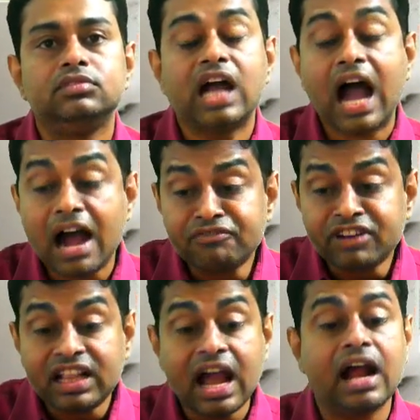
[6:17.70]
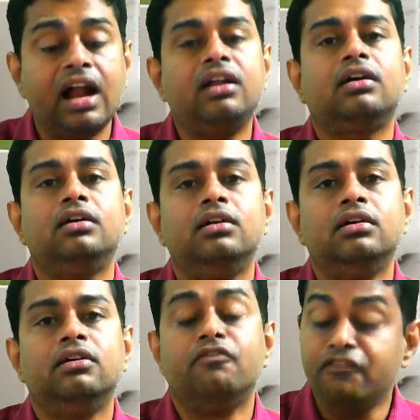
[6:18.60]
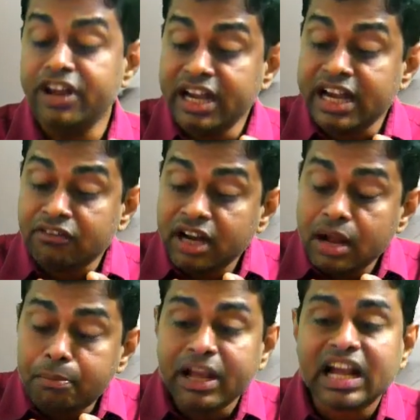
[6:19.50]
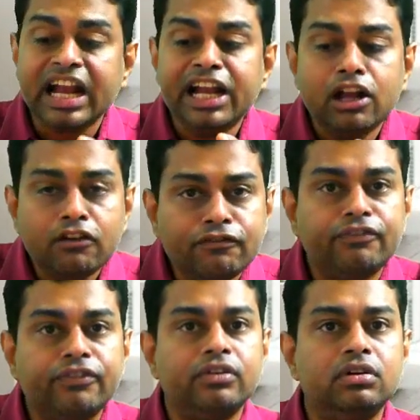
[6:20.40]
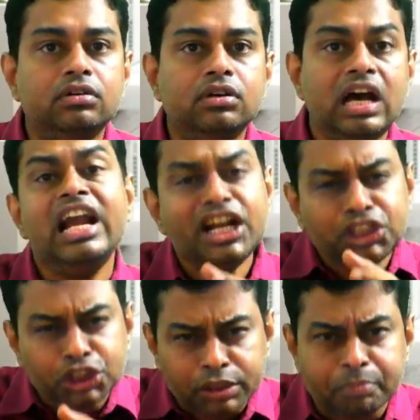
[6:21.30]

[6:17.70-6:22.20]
After that, we develop a kind of relationship.